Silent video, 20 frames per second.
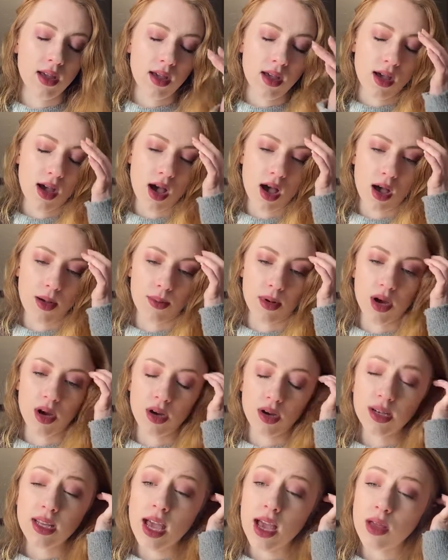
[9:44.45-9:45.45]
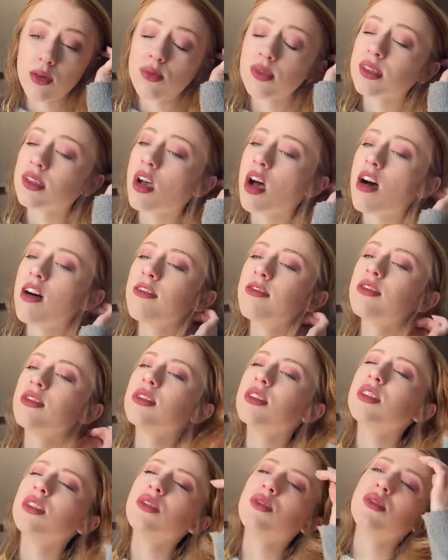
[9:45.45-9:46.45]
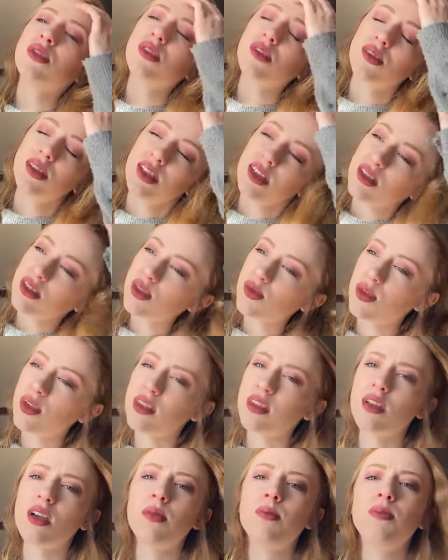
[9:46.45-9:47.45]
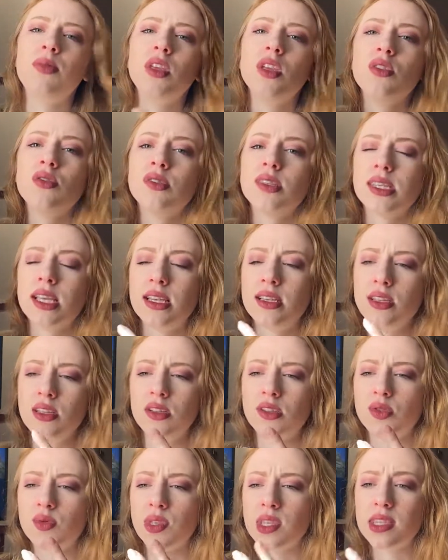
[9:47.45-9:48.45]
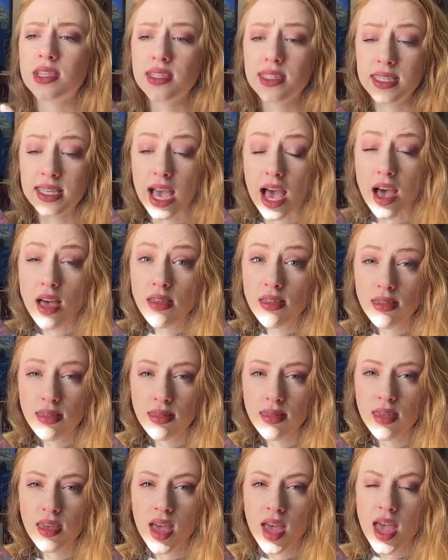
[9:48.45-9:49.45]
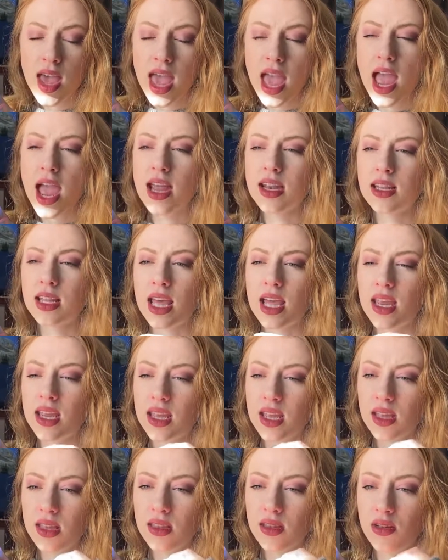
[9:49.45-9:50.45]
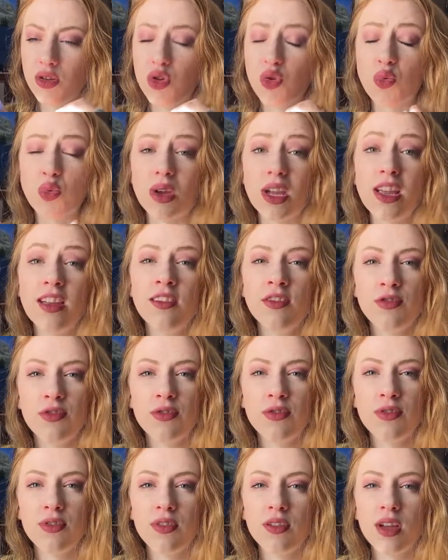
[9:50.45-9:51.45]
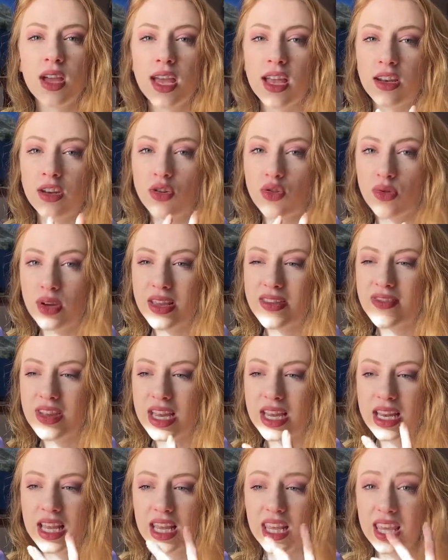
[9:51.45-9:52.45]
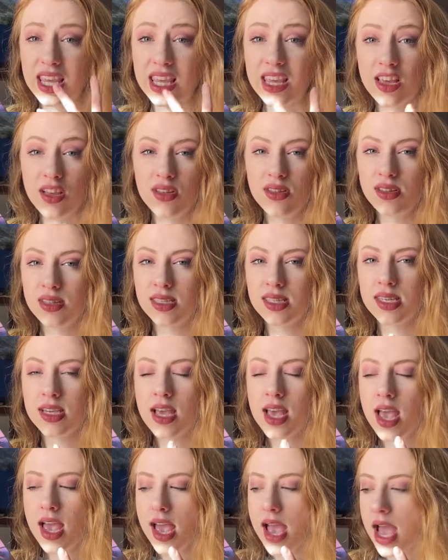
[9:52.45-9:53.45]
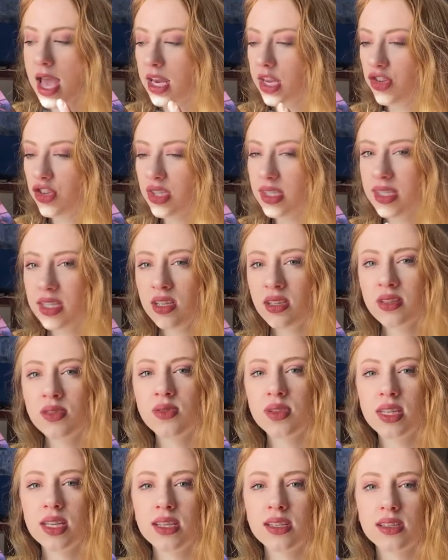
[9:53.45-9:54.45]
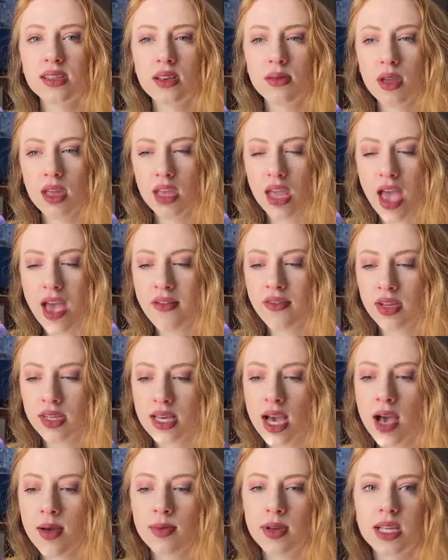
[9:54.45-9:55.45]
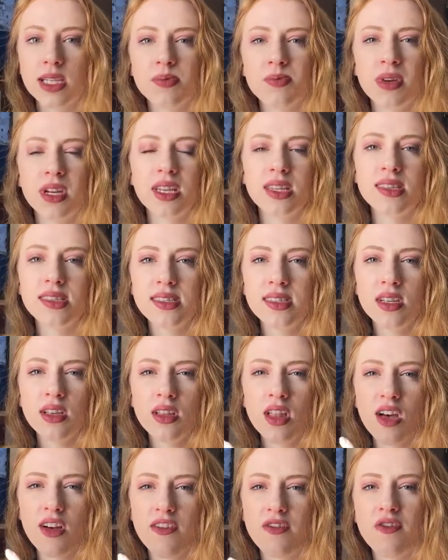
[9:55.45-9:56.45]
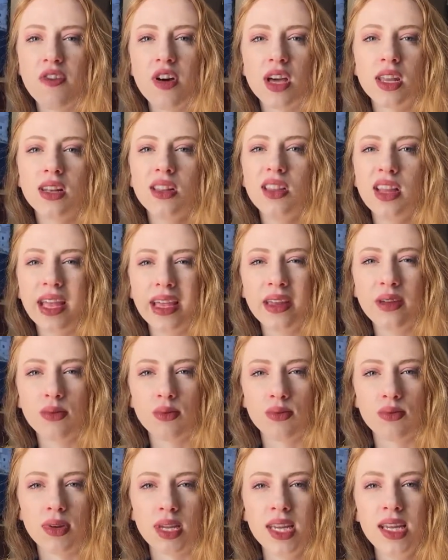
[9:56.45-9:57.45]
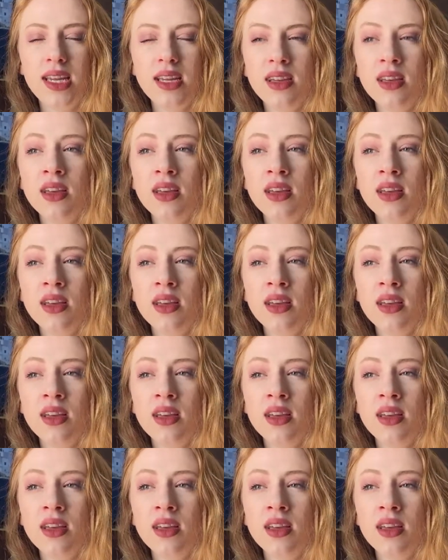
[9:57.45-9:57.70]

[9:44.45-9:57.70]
her dad was awful, too, so it deals with abuse, it deals with death, and like grief and grieving and guilt, and it just deals with these heavy topics, but it's still a fun, light read.